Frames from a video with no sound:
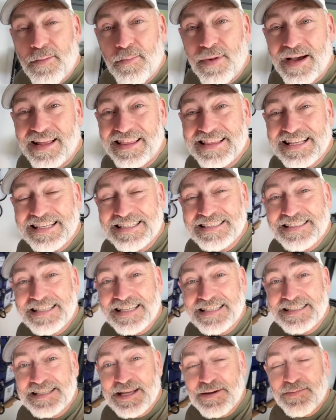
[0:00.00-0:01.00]
but this
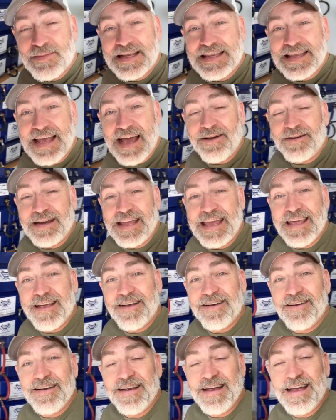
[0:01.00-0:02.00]
system down
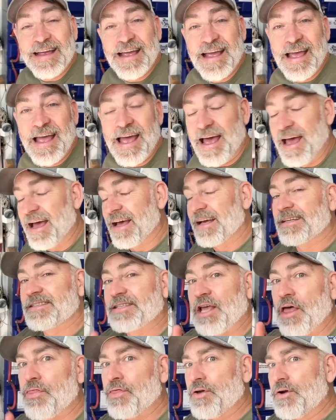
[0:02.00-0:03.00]
here has
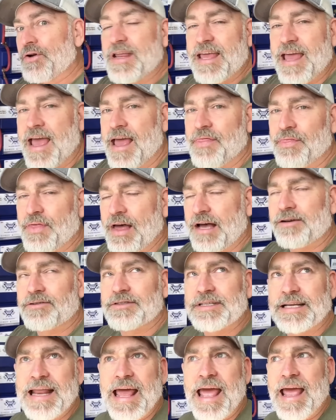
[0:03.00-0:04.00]

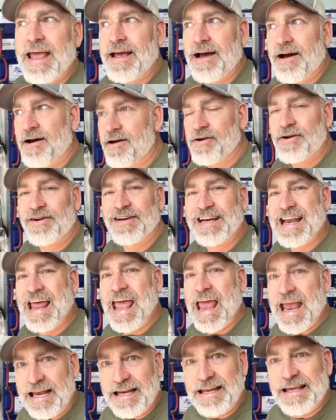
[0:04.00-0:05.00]

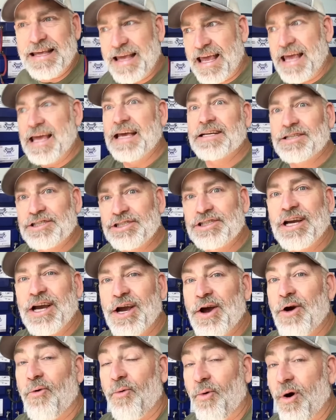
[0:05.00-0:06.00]
38,880-ish
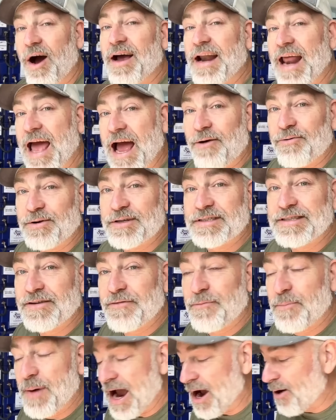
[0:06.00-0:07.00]
watt hours
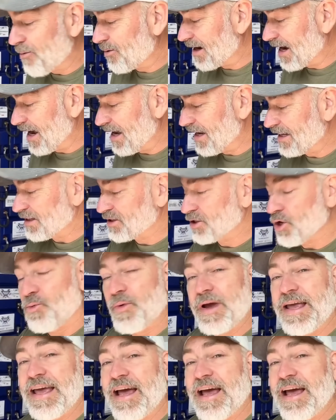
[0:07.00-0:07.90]
of power in it. So we